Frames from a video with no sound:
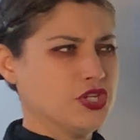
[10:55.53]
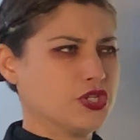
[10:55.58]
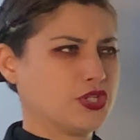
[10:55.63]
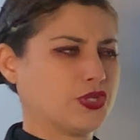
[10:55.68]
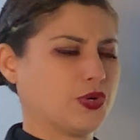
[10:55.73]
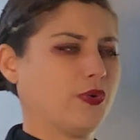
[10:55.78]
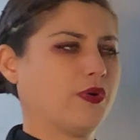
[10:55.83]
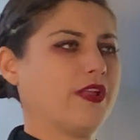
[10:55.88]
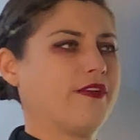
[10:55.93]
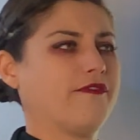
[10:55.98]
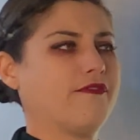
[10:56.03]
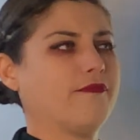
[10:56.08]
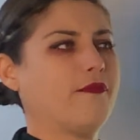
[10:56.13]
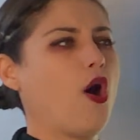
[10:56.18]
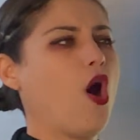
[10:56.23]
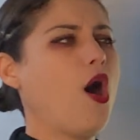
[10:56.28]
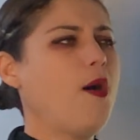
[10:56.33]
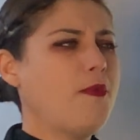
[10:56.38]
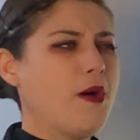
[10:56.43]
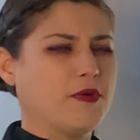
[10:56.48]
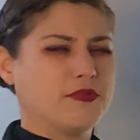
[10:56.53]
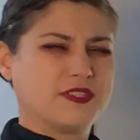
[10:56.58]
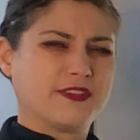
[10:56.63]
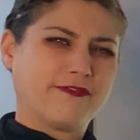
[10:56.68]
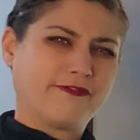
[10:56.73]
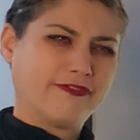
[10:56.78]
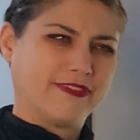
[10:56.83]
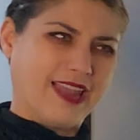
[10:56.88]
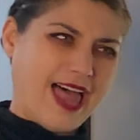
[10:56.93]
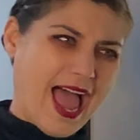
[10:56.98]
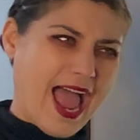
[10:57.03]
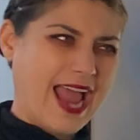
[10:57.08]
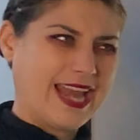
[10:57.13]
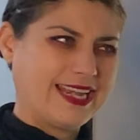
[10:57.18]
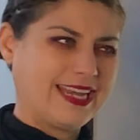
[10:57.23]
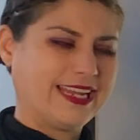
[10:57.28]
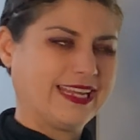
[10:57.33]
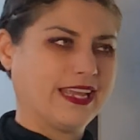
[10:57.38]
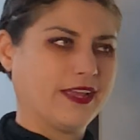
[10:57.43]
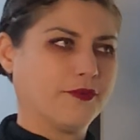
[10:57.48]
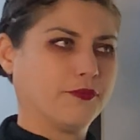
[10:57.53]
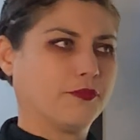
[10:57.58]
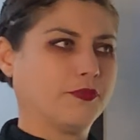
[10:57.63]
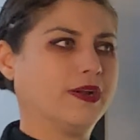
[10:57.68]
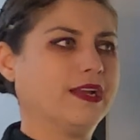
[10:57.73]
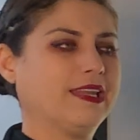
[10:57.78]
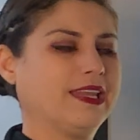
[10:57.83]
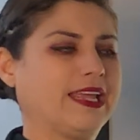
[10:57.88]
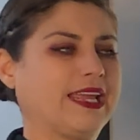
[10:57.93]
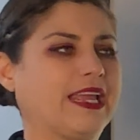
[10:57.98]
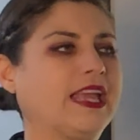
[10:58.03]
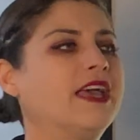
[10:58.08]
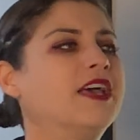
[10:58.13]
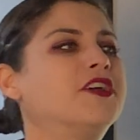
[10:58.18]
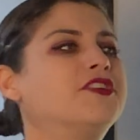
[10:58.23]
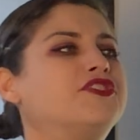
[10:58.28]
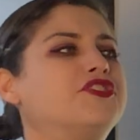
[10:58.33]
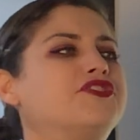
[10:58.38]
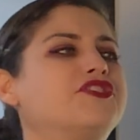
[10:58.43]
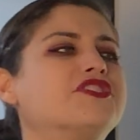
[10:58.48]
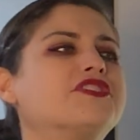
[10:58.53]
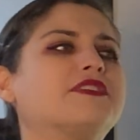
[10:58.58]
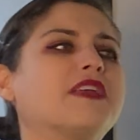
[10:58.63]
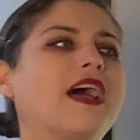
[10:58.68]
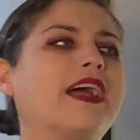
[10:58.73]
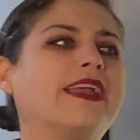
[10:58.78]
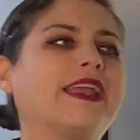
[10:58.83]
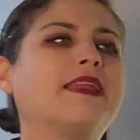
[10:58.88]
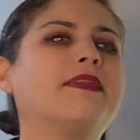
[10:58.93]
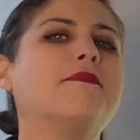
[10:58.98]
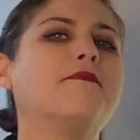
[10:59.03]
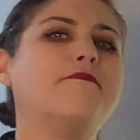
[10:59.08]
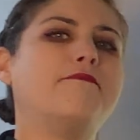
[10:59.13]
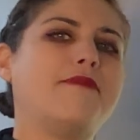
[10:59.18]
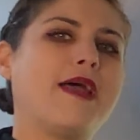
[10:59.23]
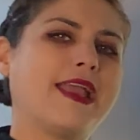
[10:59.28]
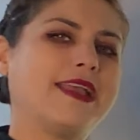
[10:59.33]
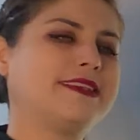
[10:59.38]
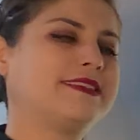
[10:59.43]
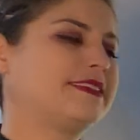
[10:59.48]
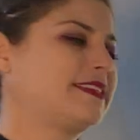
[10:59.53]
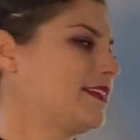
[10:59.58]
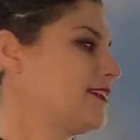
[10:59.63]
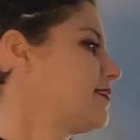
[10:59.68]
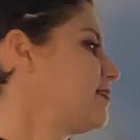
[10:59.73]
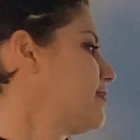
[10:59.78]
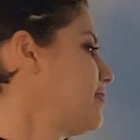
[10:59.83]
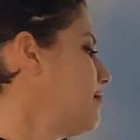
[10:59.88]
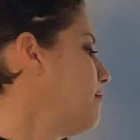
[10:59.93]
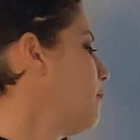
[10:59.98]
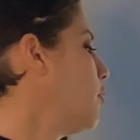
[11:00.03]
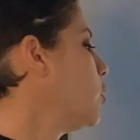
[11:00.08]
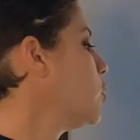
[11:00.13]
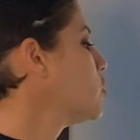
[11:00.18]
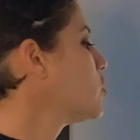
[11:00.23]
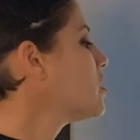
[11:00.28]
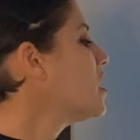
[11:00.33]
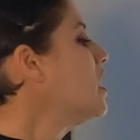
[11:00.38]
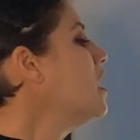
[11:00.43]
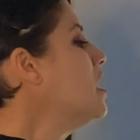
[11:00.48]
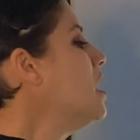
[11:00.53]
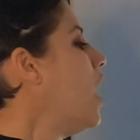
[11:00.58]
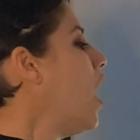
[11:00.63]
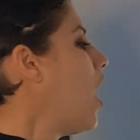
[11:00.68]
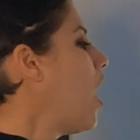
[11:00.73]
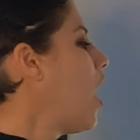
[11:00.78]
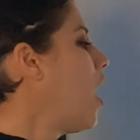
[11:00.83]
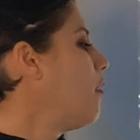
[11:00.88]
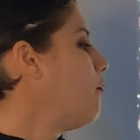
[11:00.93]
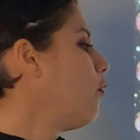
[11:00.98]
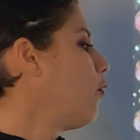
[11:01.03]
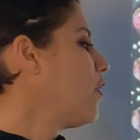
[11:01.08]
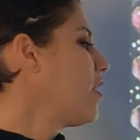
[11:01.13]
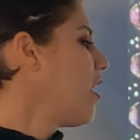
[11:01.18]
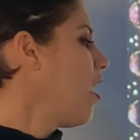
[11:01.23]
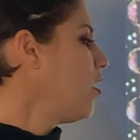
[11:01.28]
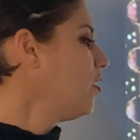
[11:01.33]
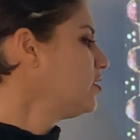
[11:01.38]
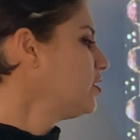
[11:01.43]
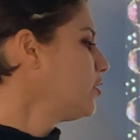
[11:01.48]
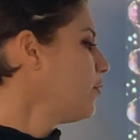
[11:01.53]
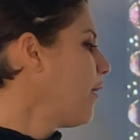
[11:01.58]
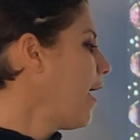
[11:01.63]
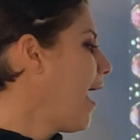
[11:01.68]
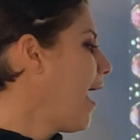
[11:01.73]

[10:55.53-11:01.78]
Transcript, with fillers: sort of almost flattening it really to just, again, basic symbols. Um, we also